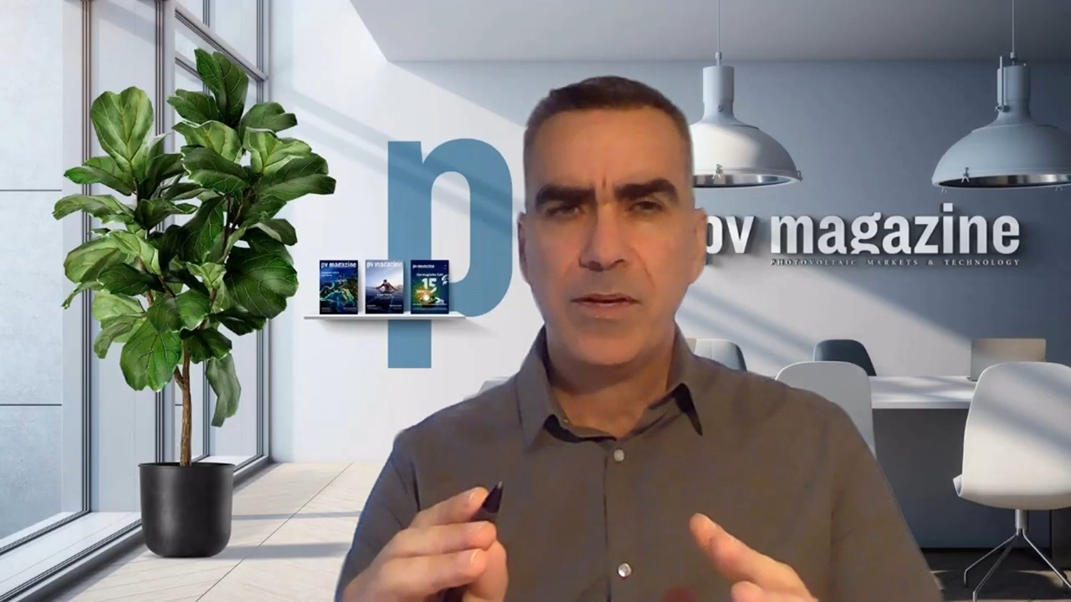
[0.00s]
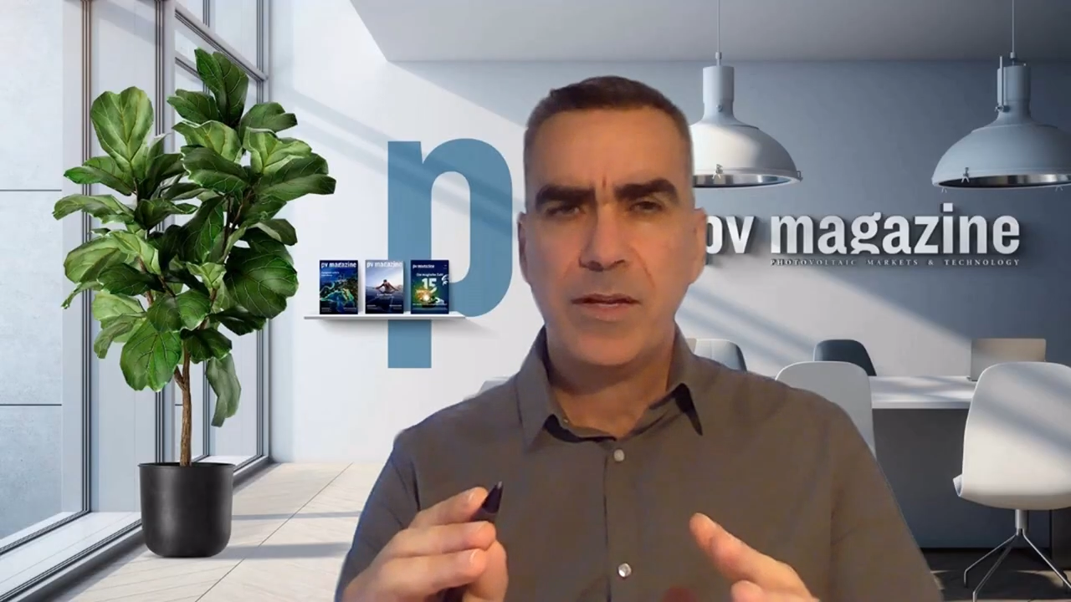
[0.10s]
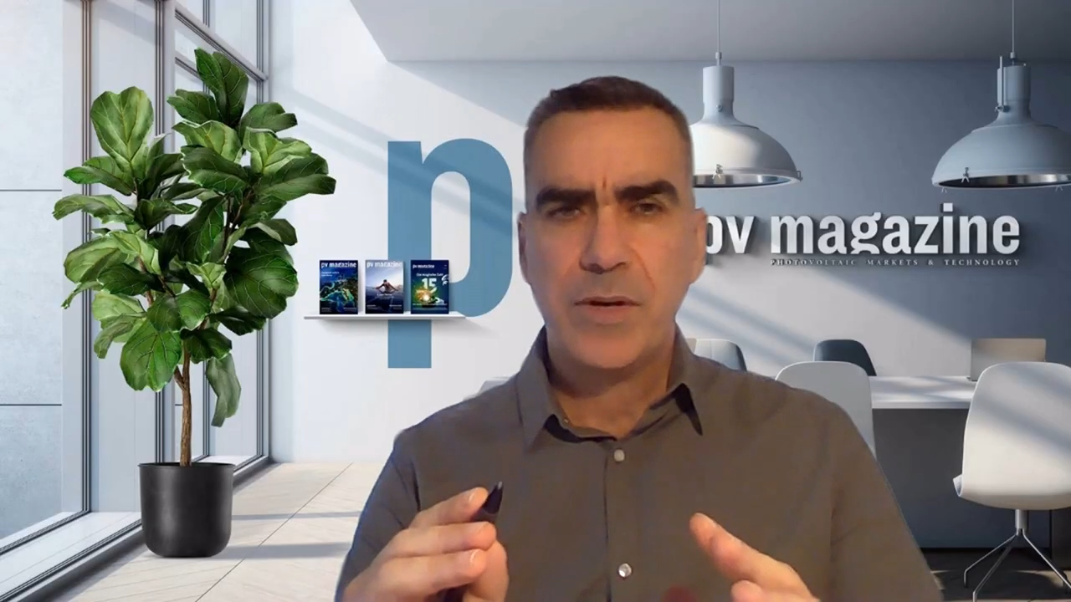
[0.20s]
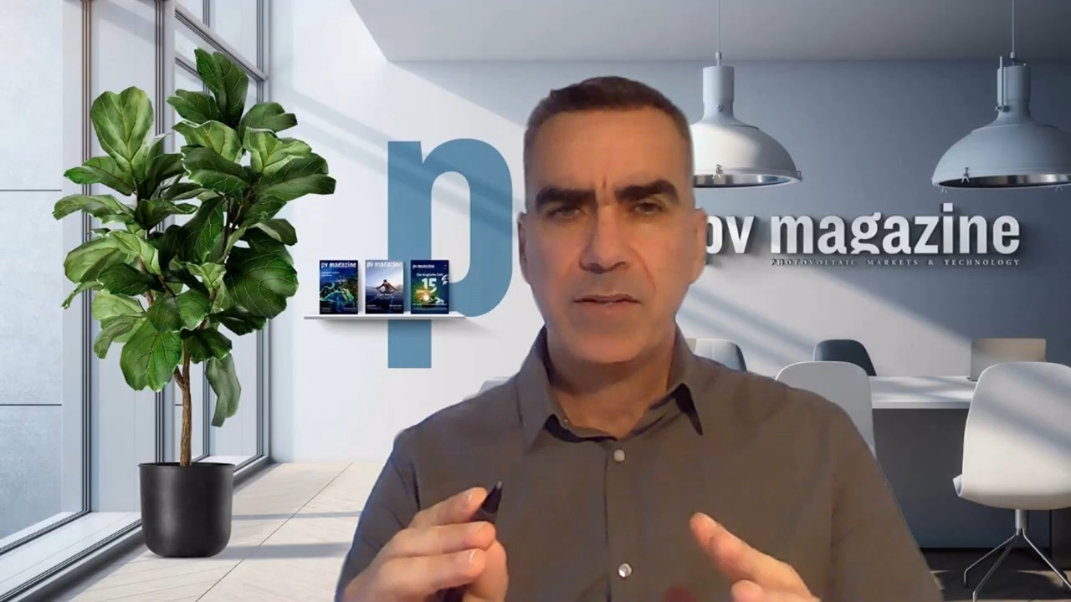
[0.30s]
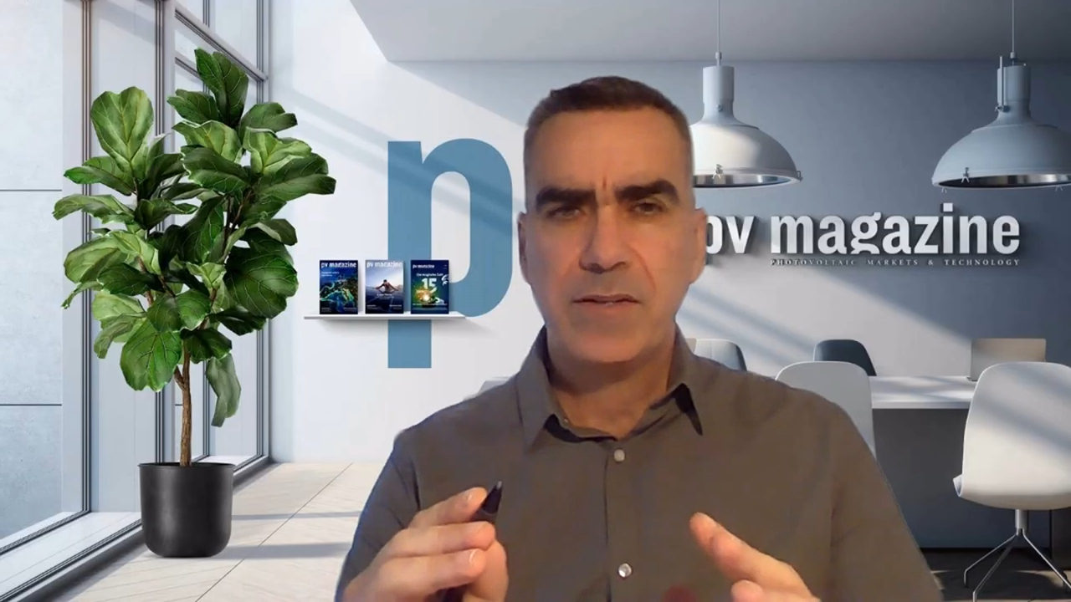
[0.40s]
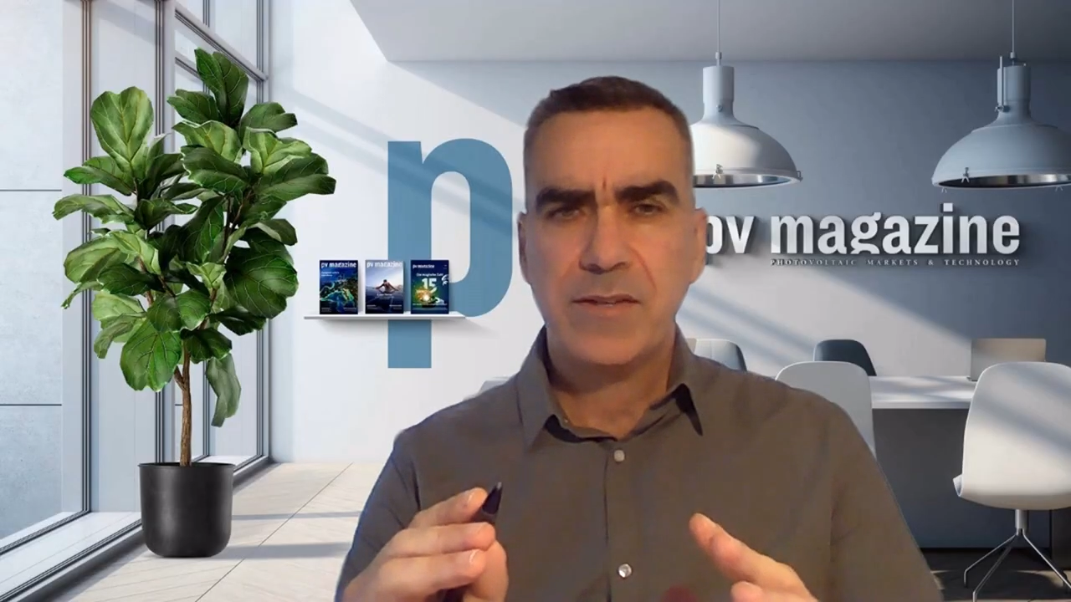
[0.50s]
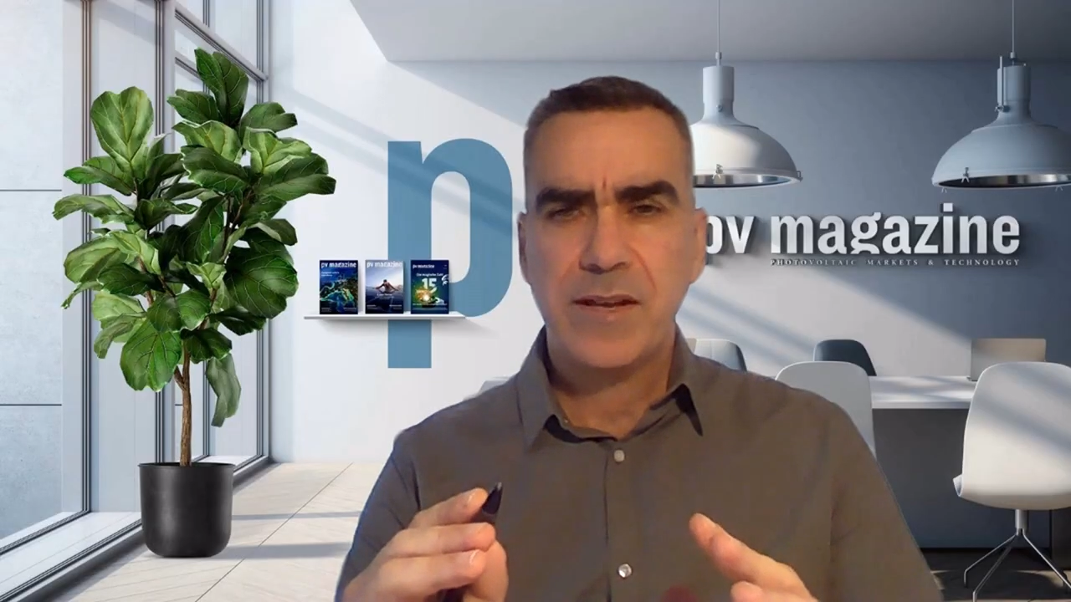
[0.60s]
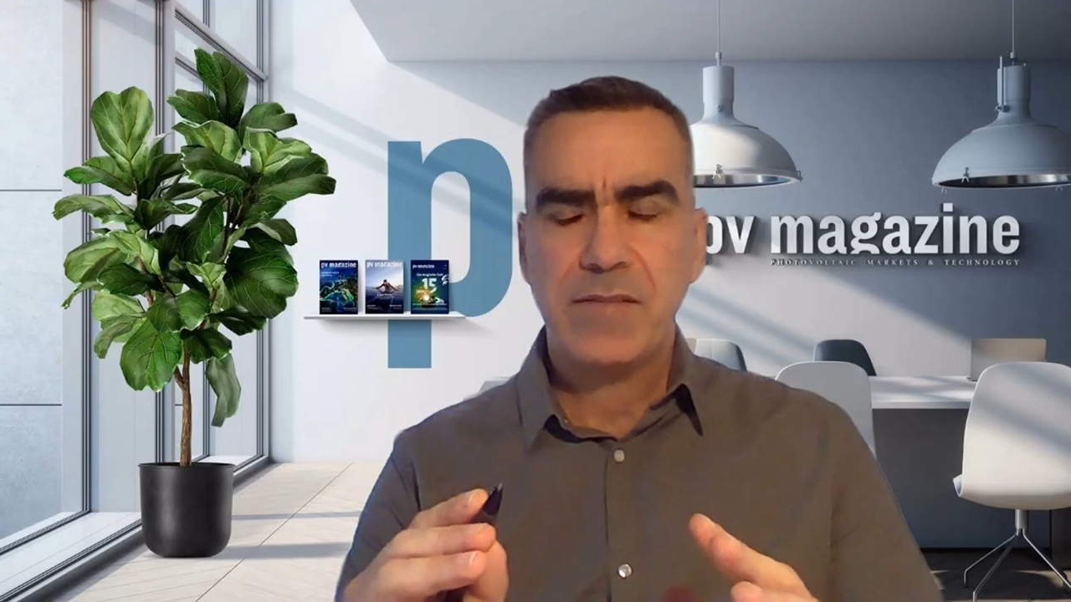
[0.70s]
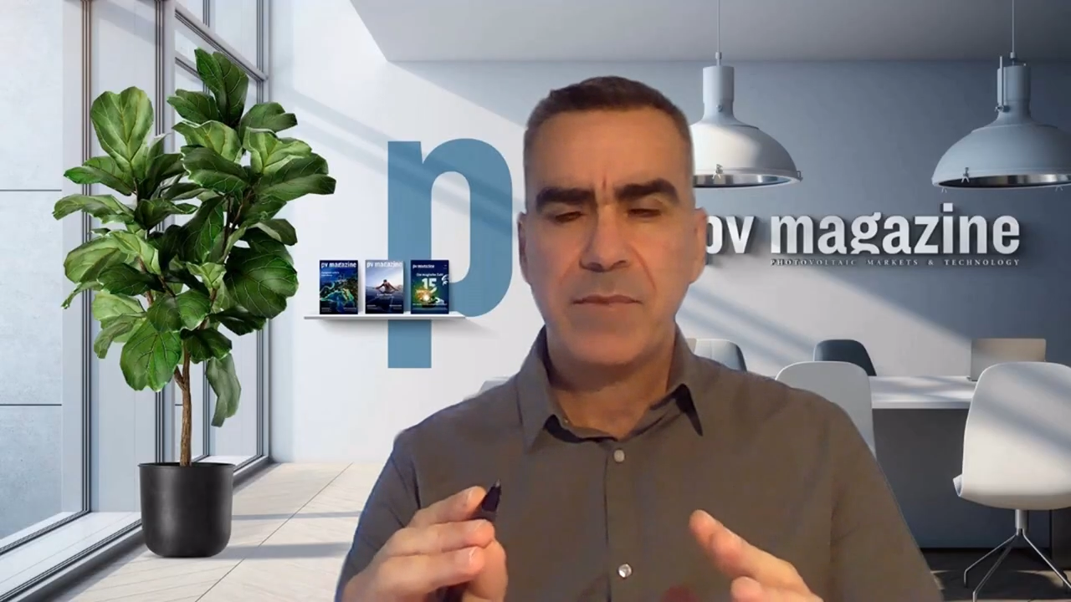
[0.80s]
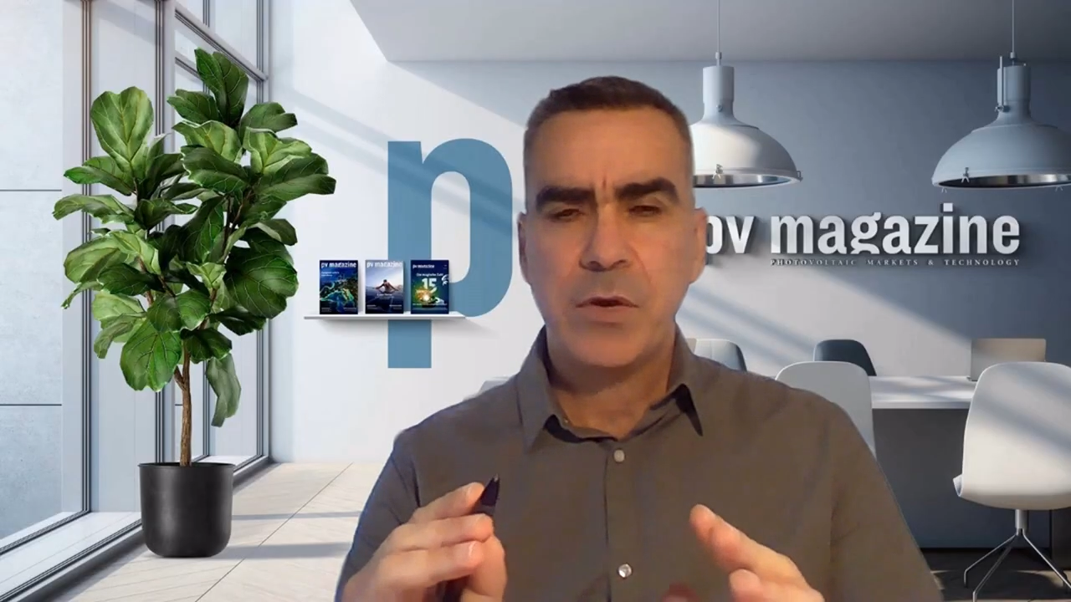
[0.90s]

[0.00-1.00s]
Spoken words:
and the United States